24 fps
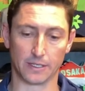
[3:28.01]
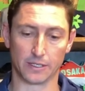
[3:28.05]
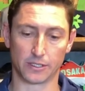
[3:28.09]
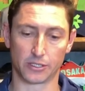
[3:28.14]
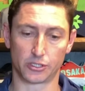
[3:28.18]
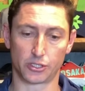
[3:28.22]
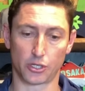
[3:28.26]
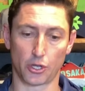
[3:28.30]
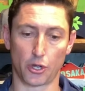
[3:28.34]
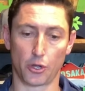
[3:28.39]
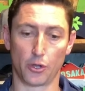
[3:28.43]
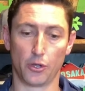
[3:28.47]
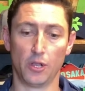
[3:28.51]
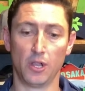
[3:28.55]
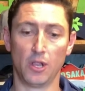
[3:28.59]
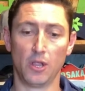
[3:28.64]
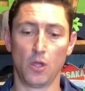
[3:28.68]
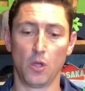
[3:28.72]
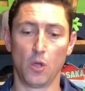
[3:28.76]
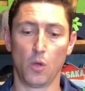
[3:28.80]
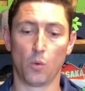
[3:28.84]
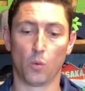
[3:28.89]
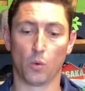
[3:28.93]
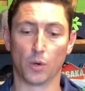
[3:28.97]
So
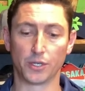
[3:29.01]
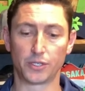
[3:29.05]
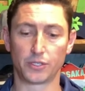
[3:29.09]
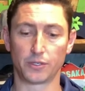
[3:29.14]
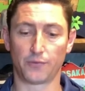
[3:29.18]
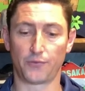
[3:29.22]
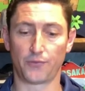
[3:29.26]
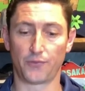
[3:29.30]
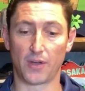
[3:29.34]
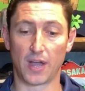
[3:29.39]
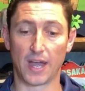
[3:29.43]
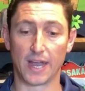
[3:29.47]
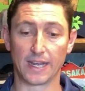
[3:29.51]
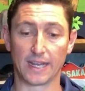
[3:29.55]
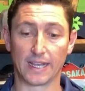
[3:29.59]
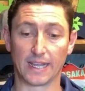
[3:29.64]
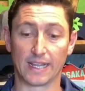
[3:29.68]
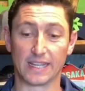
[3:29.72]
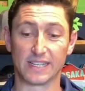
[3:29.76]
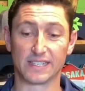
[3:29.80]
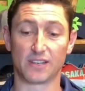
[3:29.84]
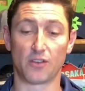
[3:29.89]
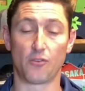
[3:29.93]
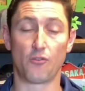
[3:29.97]
what you're finding
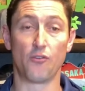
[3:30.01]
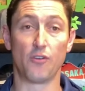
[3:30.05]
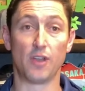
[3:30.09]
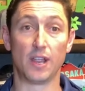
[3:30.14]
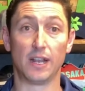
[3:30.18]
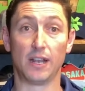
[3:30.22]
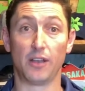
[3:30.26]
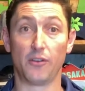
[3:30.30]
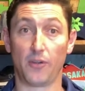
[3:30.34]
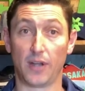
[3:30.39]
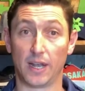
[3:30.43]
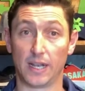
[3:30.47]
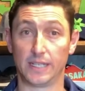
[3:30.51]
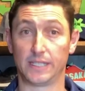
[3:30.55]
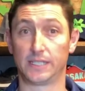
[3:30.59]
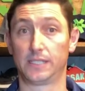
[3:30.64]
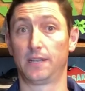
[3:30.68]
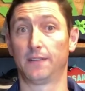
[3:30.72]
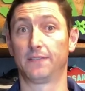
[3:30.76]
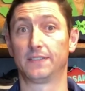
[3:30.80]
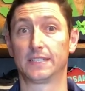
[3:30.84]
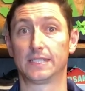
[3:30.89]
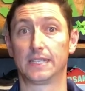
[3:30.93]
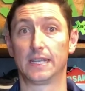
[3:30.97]
is a really
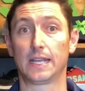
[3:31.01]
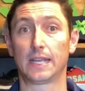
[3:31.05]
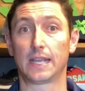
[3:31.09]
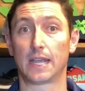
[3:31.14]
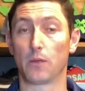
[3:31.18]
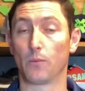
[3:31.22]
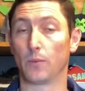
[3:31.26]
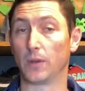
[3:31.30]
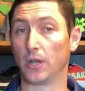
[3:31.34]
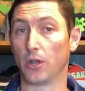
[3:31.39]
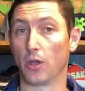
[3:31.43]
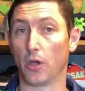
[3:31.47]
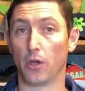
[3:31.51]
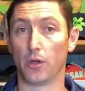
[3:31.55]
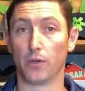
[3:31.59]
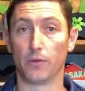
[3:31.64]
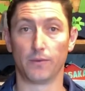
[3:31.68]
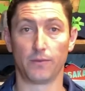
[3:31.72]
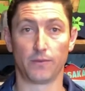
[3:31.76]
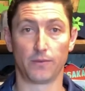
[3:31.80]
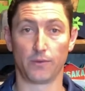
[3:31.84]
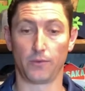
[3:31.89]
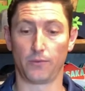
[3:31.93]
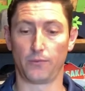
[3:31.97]
stiff stick, and we know
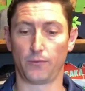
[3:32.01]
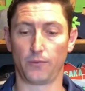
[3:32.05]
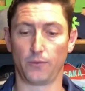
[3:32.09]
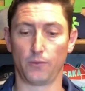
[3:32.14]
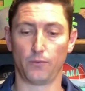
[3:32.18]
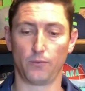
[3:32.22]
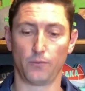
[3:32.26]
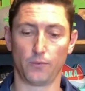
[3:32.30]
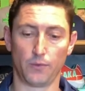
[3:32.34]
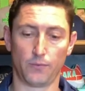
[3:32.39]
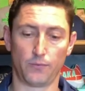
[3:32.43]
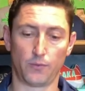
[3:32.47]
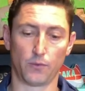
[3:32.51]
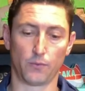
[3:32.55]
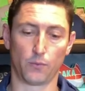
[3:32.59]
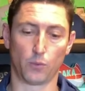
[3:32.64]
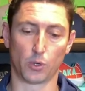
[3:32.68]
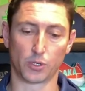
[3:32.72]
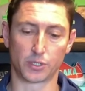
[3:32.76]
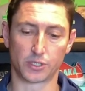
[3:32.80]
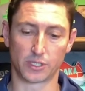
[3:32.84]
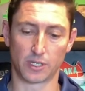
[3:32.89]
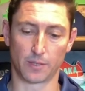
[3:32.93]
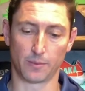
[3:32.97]
if you've
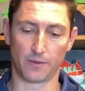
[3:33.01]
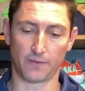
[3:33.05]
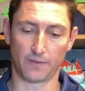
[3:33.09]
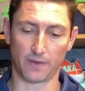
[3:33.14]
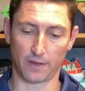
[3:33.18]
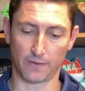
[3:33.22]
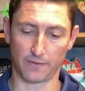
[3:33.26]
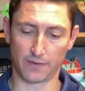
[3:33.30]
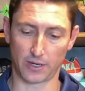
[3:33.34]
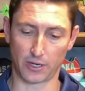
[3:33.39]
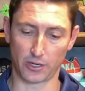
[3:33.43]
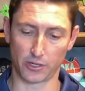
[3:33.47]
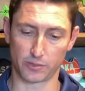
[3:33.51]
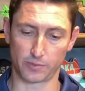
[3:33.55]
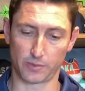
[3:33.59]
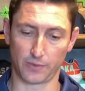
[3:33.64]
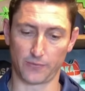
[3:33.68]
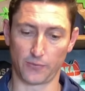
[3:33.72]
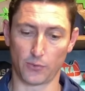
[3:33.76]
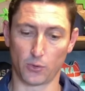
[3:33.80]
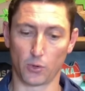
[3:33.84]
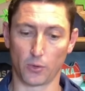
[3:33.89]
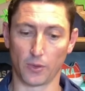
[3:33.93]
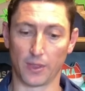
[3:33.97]
watched some of our videos
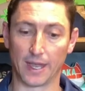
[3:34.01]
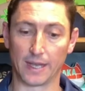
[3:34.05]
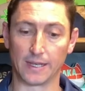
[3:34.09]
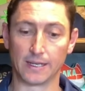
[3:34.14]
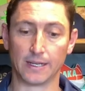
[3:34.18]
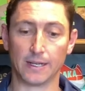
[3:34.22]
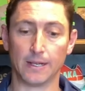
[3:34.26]
before that